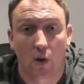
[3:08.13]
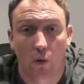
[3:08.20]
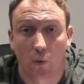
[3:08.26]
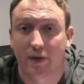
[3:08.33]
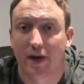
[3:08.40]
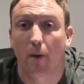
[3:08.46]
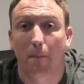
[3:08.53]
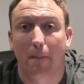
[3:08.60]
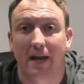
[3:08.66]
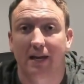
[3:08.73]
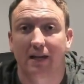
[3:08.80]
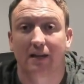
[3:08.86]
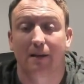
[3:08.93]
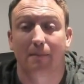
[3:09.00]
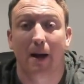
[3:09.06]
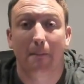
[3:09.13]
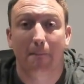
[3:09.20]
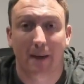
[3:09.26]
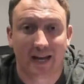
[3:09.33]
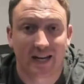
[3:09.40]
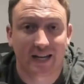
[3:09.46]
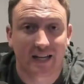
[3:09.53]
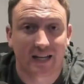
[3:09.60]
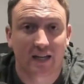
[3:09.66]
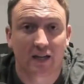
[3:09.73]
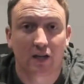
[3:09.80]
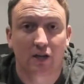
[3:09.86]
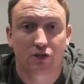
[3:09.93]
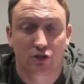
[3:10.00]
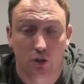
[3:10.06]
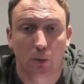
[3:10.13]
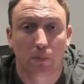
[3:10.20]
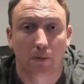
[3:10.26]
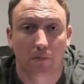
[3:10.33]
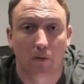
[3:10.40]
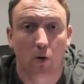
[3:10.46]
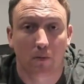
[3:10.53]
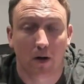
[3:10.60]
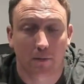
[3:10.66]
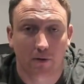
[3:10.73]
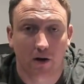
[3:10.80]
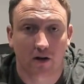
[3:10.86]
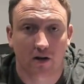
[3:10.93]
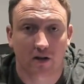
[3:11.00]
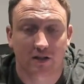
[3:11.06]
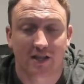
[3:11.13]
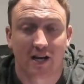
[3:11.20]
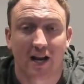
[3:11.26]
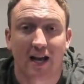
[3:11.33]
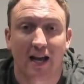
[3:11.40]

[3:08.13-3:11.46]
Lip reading: without paying them a penny to promote my product.